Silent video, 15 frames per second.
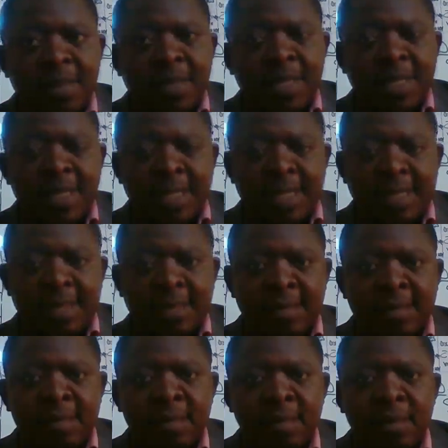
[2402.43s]
patient,
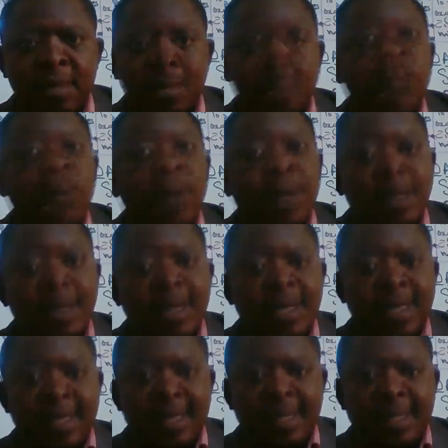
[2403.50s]
the required
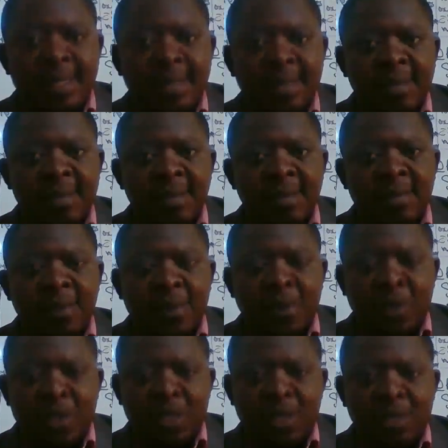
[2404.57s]
liters of
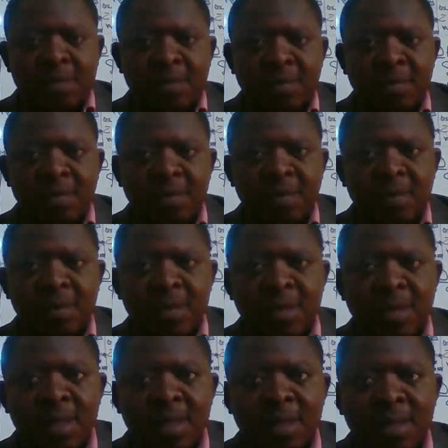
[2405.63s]
oxygen,
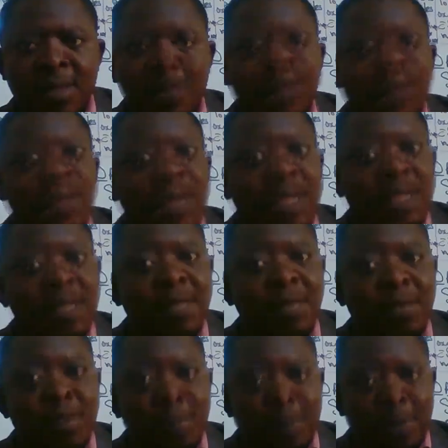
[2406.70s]
because that
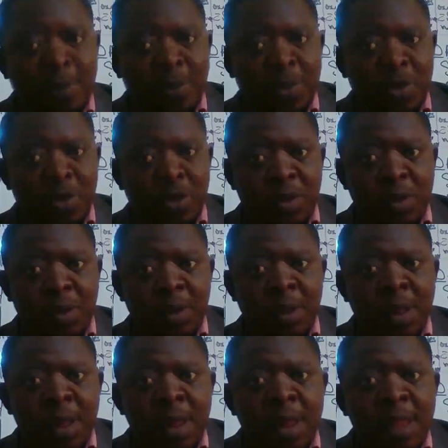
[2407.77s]
improves perfusion.
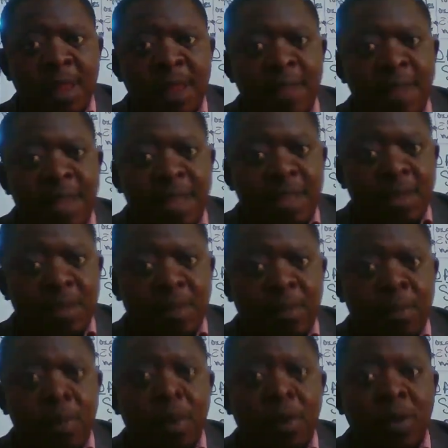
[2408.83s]
The evidence of
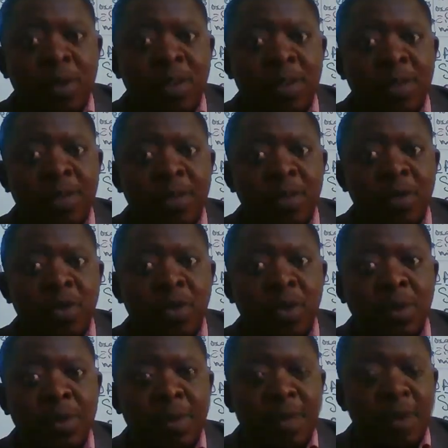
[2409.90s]
poor oxygen
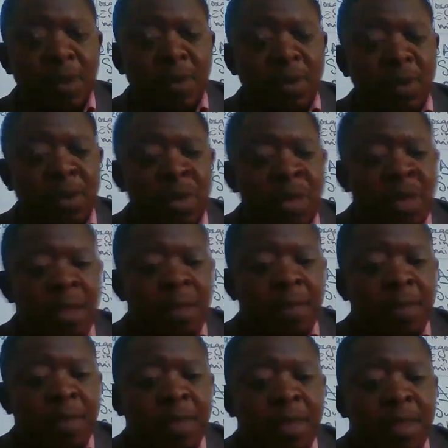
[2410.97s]
perfusion may also
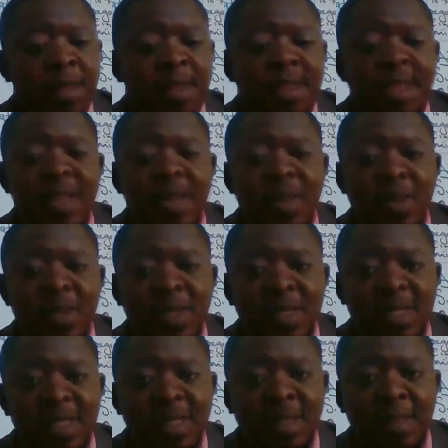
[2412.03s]
be the
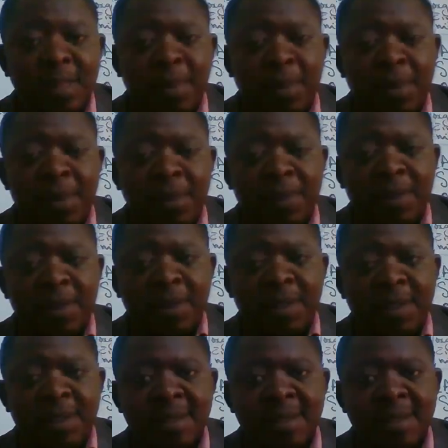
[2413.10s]
cyanosis in the pelvic.